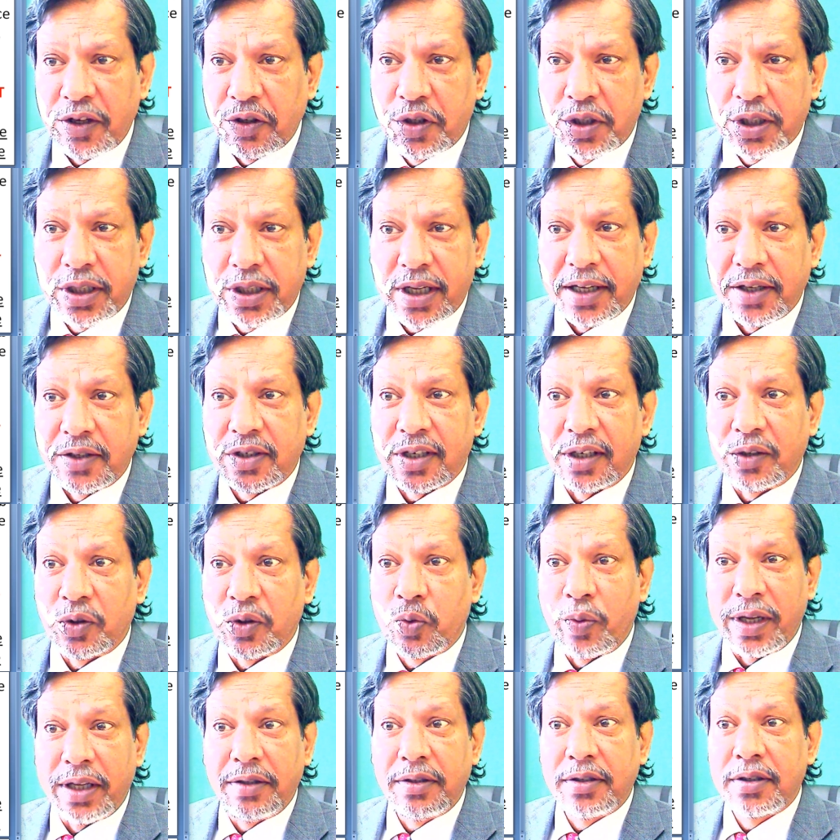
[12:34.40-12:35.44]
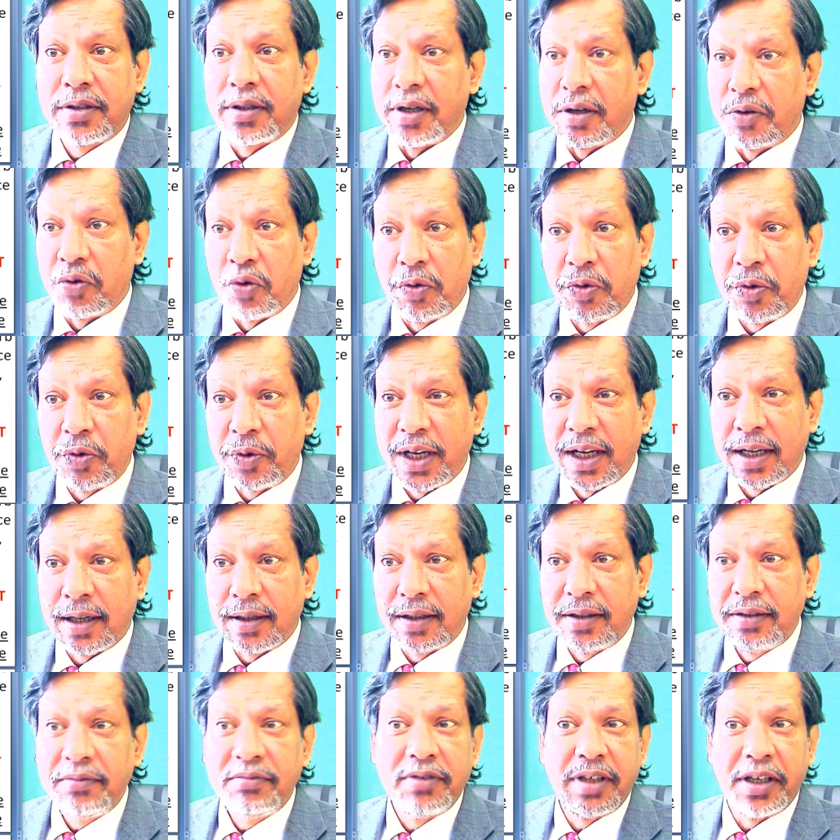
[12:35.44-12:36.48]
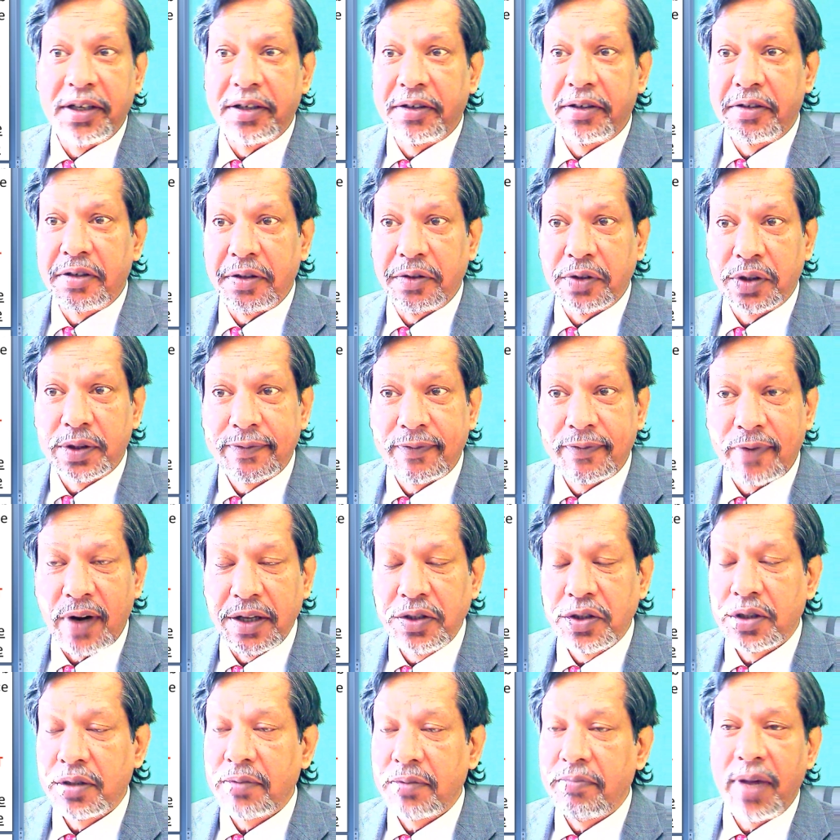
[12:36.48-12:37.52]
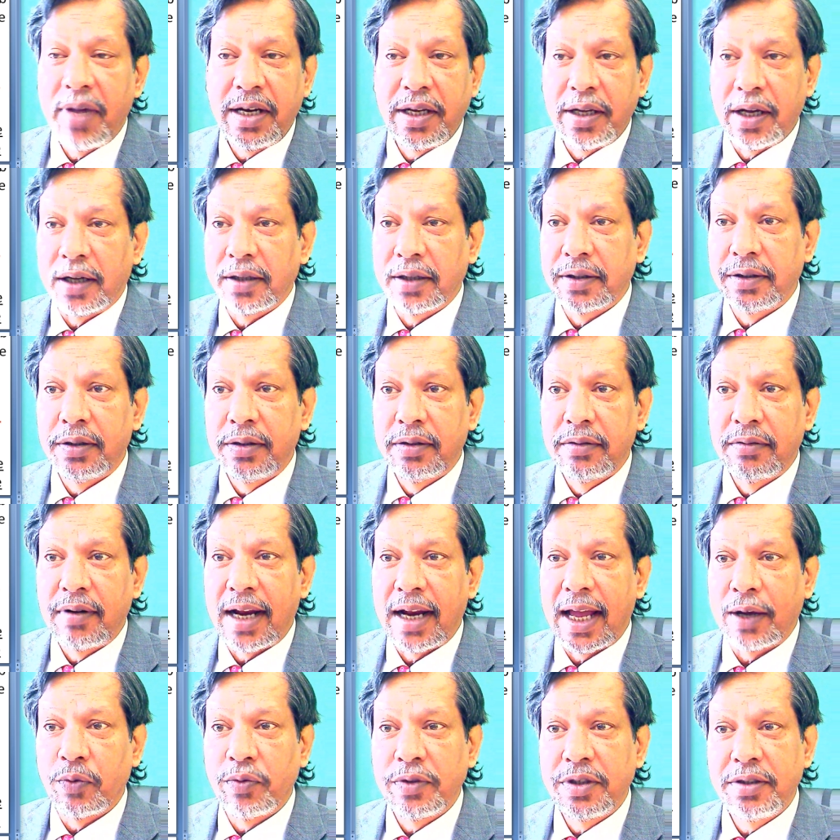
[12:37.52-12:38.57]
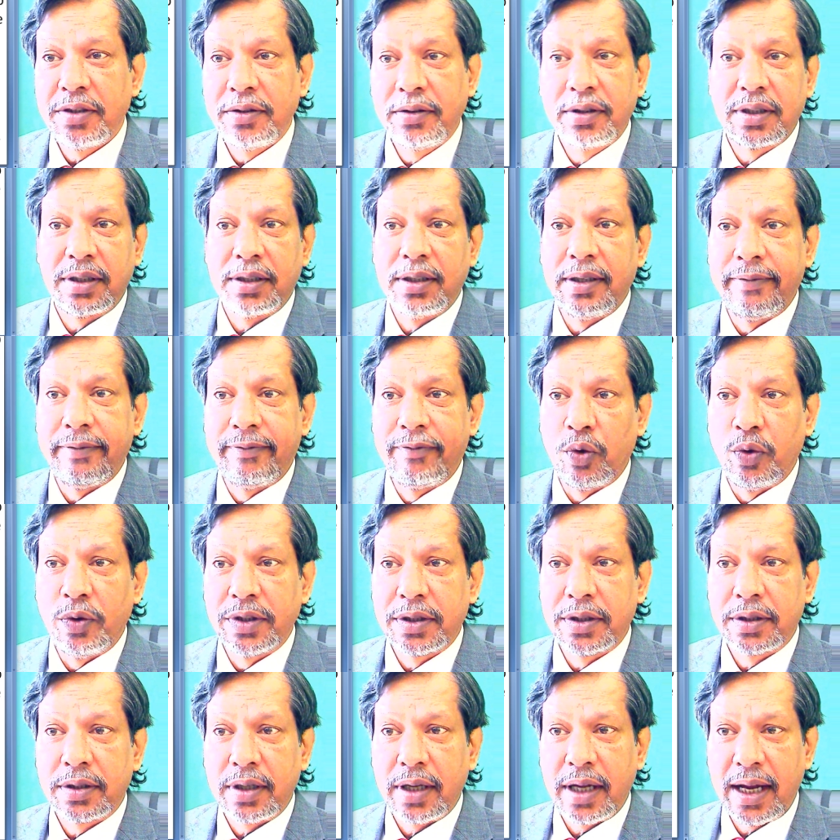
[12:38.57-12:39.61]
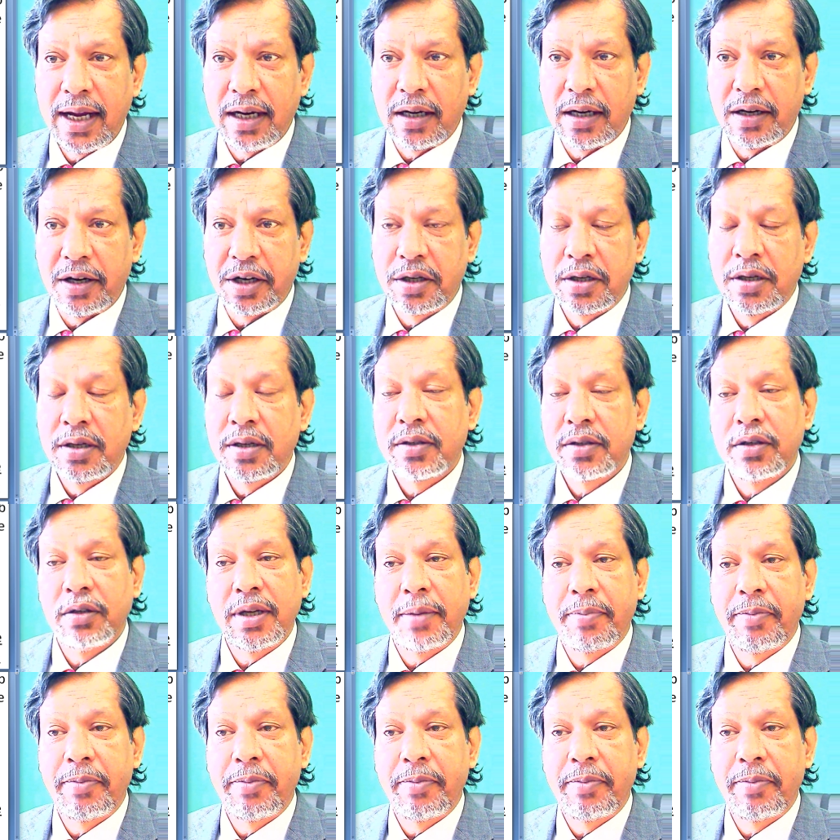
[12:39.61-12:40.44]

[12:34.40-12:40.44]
French kings and queens, they ruled England. They introduced French. Many other languages influenced English.